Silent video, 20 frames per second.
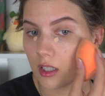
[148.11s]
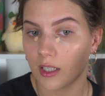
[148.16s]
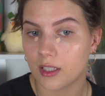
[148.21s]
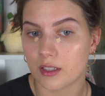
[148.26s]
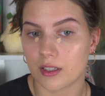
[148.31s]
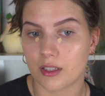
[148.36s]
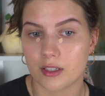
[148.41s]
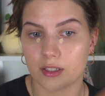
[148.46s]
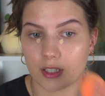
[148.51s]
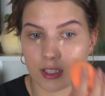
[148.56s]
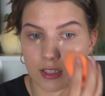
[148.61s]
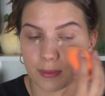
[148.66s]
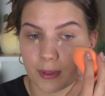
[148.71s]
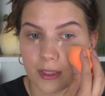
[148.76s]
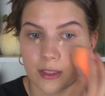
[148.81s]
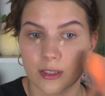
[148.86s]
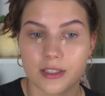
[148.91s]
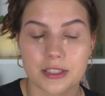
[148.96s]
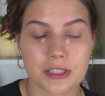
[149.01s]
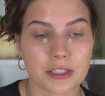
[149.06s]
And that's why
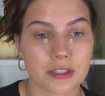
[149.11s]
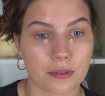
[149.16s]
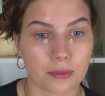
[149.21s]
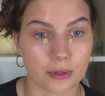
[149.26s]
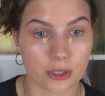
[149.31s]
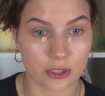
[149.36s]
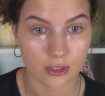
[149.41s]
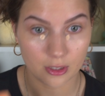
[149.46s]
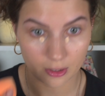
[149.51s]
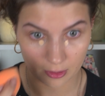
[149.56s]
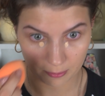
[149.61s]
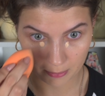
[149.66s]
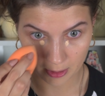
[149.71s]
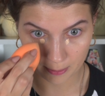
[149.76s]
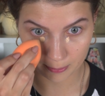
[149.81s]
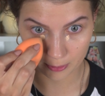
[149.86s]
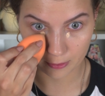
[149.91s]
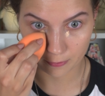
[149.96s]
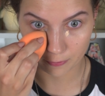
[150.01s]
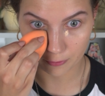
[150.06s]
I think it's good with the
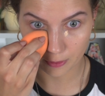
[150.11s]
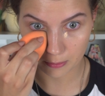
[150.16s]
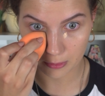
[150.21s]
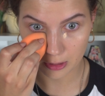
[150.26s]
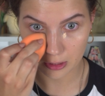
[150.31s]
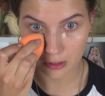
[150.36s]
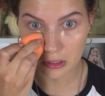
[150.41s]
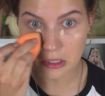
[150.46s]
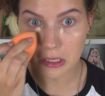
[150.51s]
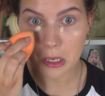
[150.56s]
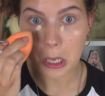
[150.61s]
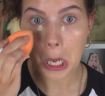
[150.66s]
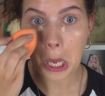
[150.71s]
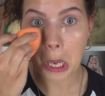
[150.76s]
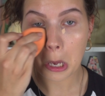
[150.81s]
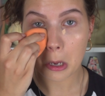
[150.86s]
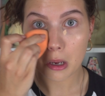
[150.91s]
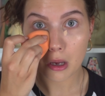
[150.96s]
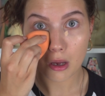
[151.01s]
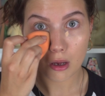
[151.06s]
Maybelline Fit Me,
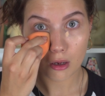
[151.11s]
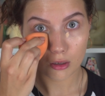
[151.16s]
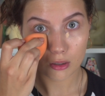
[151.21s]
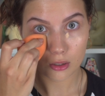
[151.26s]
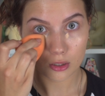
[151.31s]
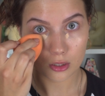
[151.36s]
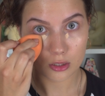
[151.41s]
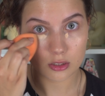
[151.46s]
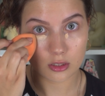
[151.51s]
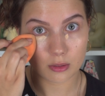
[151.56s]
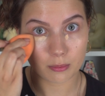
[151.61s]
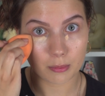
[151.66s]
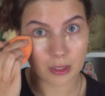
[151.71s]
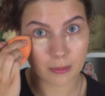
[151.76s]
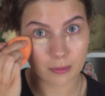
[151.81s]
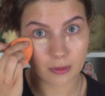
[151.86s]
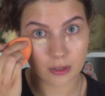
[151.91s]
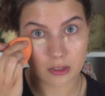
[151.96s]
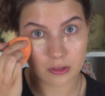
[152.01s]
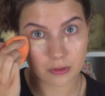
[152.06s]
because the
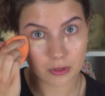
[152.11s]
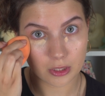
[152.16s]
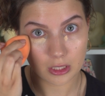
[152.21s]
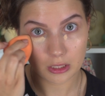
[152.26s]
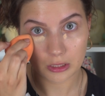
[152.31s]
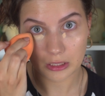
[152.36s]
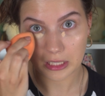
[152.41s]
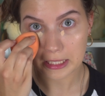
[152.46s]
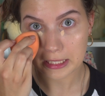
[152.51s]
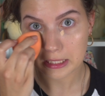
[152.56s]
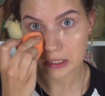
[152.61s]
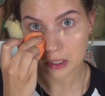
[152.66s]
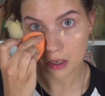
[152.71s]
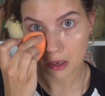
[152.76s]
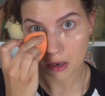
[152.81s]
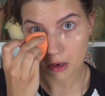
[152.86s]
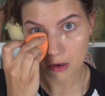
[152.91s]
Maybelline's really light.